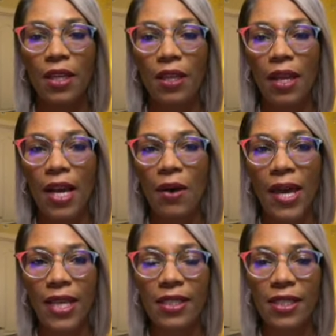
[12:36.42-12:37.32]

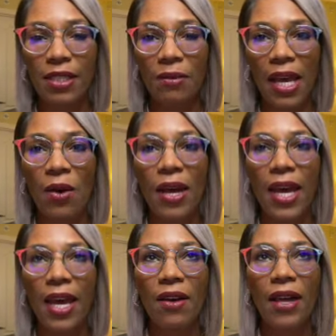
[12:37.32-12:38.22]

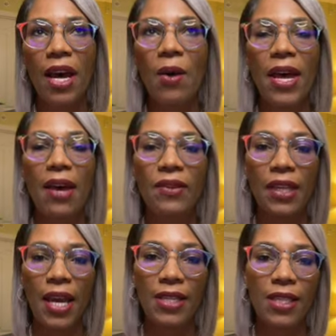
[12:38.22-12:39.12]
having
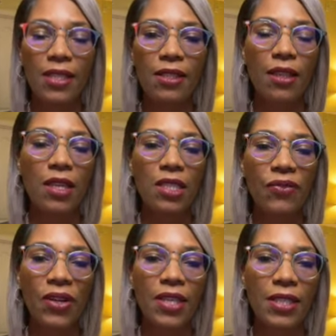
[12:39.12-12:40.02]
access to these
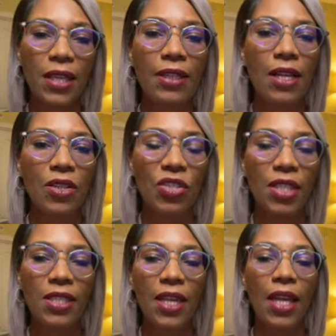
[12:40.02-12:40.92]
various
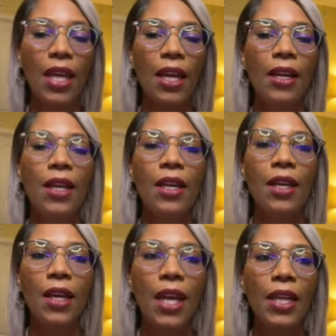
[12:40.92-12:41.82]
technologies can
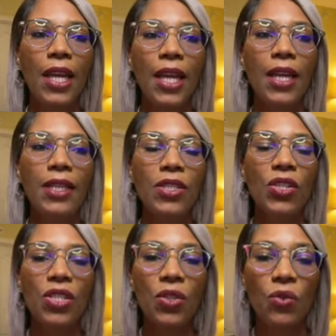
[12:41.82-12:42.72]
enhance your
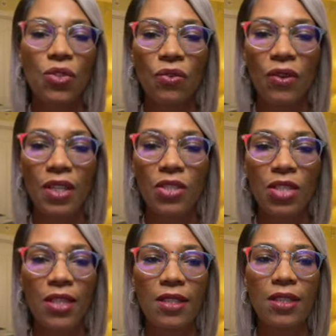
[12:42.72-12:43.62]
social
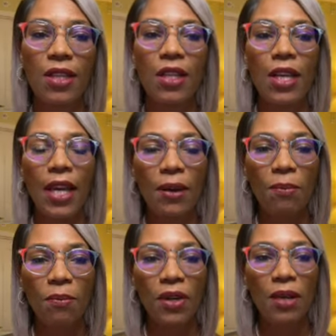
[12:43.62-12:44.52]
richness
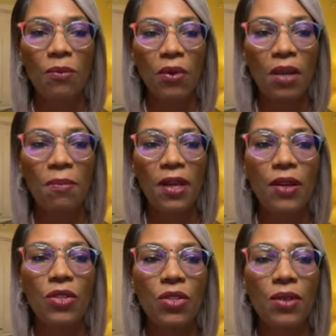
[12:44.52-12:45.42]

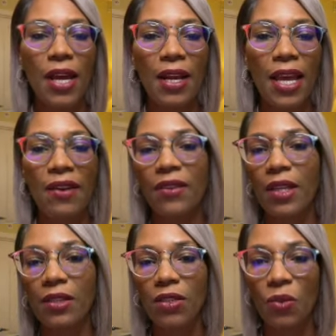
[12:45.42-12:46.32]
compared to not having
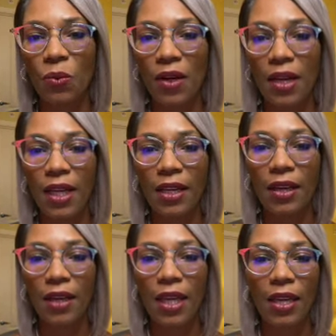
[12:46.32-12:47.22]
it, to where it
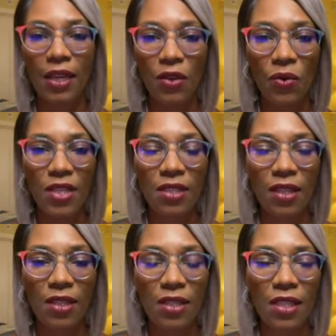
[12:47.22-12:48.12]

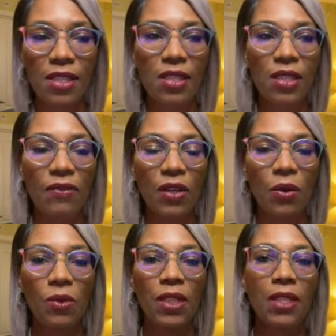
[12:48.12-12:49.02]
increases senses of
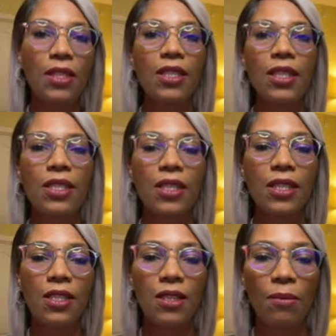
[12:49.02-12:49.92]
loneliness and
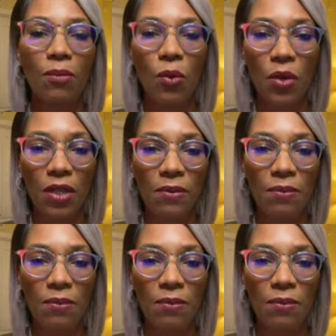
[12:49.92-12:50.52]
senses of boredom.